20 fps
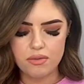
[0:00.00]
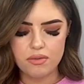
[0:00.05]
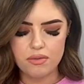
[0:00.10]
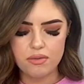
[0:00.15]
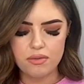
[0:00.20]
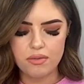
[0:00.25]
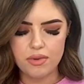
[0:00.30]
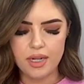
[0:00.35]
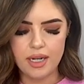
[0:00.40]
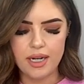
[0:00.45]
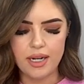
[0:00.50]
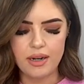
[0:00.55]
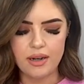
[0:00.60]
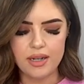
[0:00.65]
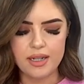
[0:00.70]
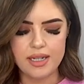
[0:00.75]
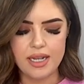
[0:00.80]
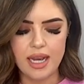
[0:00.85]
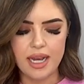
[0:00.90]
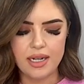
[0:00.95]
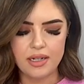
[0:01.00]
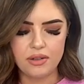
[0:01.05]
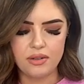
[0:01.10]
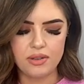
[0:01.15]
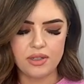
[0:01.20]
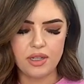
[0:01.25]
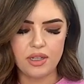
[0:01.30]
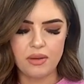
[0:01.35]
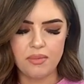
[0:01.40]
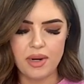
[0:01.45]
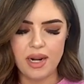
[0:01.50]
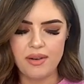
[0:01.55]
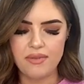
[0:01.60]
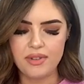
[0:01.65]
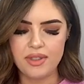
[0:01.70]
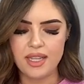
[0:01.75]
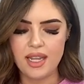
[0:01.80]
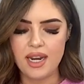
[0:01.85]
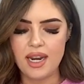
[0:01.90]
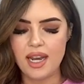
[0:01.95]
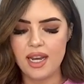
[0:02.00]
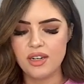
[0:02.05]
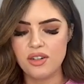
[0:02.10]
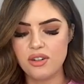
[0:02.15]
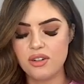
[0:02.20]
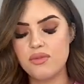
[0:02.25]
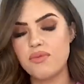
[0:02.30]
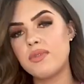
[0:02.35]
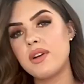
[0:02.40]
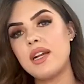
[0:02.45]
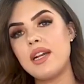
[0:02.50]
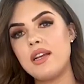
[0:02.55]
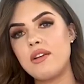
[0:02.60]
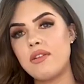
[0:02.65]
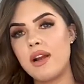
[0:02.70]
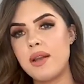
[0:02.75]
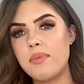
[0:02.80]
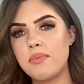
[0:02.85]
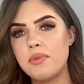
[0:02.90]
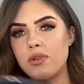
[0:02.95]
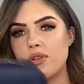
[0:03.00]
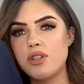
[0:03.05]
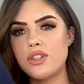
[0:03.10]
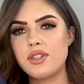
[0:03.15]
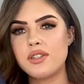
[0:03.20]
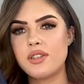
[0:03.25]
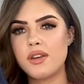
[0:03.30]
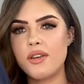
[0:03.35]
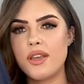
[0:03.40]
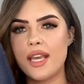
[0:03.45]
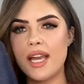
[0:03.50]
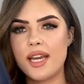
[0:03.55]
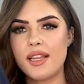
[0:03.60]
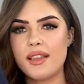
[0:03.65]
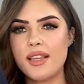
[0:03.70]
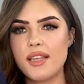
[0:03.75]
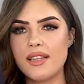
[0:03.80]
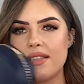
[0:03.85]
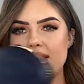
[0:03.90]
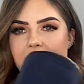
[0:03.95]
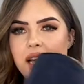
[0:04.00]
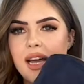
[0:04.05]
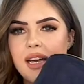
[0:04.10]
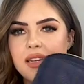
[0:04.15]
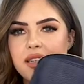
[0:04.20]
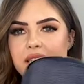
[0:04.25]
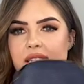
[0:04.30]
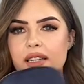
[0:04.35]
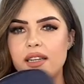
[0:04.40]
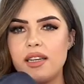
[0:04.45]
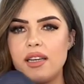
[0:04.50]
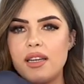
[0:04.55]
Really nice handles on them and everything, and just really great brushes. So you get this set